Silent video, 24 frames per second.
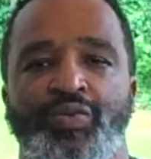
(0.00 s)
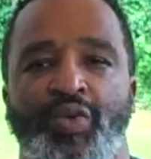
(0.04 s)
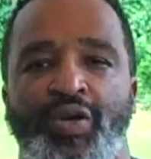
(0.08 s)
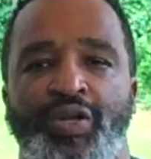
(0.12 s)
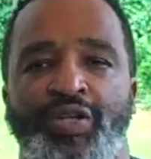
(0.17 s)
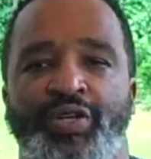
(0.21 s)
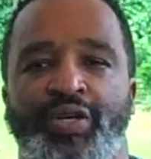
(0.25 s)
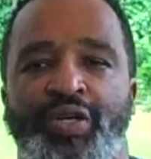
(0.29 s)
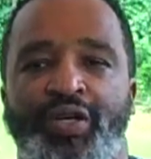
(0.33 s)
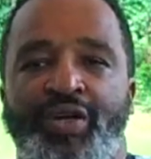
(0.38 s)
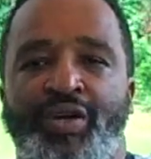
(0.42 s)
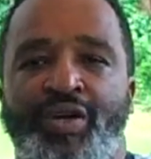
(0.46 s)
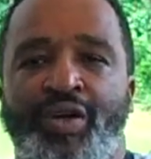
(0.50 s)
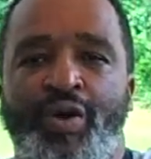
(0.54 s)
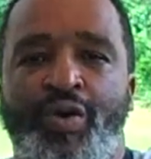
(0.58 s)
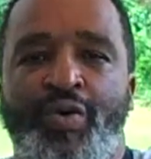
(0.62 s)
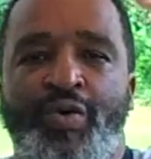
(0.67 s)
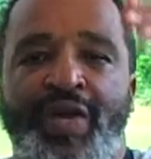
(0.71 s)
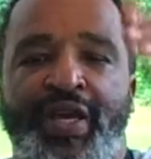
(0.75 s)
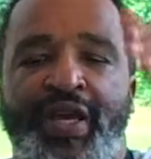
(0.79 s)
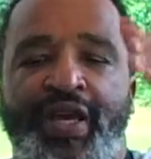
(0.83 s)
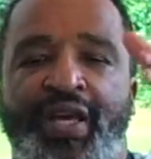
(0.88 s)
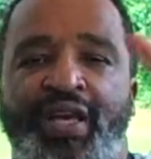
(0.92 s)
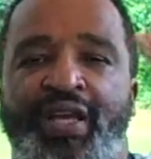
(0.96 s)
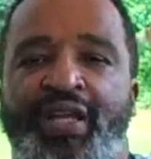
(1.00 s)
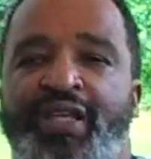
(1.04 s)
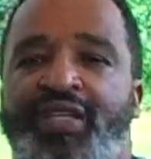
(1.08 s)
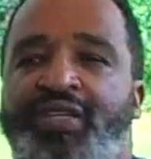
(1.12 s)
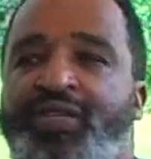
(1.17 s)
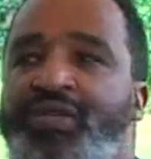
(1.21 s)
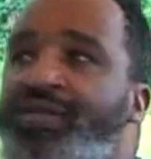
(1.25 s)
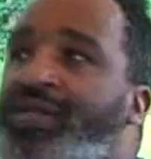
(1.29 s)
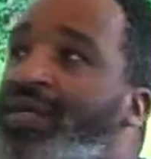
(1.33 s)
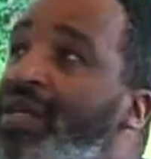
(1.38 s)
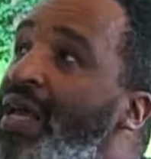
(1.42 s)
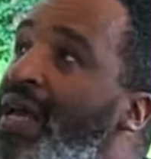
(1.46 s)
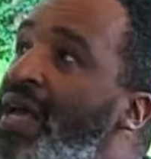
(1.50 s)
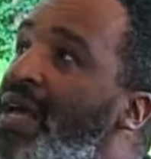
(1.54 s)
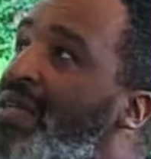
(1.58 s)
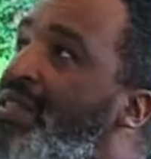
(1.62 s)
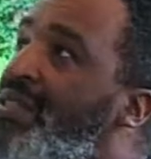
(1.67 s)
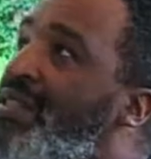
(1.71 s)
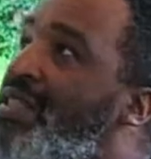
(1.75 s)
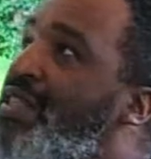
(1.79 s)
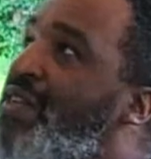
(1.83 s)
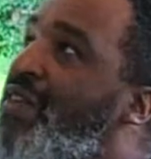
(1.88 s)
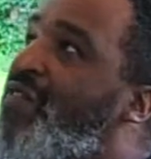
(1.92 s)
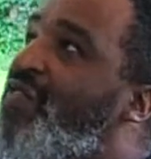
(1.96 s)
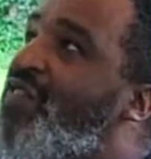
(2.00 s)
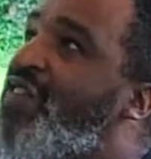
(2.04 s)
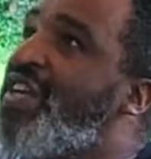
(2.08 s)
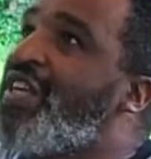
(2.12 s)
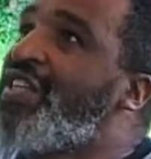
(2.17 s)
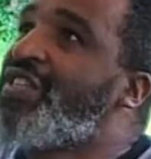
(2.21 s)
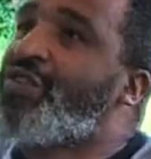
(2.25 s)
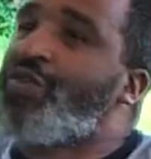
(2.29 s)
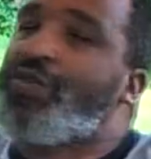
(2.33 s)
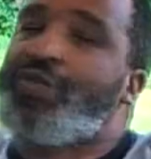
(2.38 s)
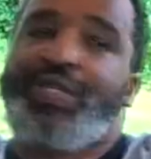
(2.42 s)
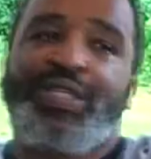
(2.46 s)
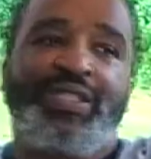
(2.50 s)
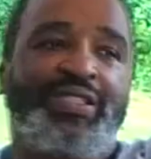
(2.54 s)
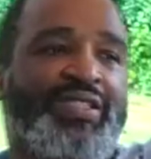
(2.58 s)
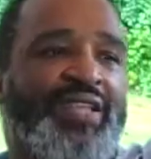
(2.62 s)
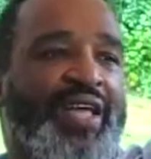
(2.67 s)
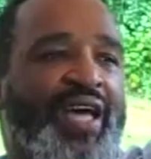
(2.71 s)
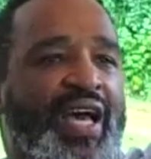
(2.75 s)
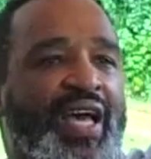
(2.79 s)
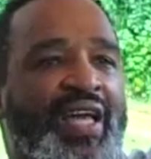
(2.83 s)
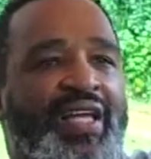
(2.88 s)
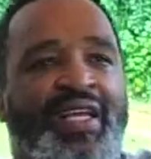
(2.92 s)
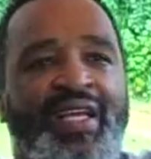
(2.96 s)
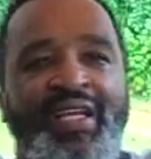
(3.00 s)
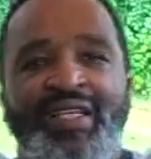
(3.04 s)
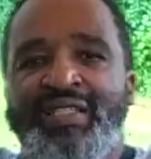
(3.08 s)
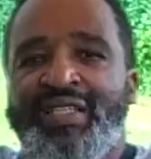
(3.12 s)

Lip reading: where you can go in and you have, see the fish on this side?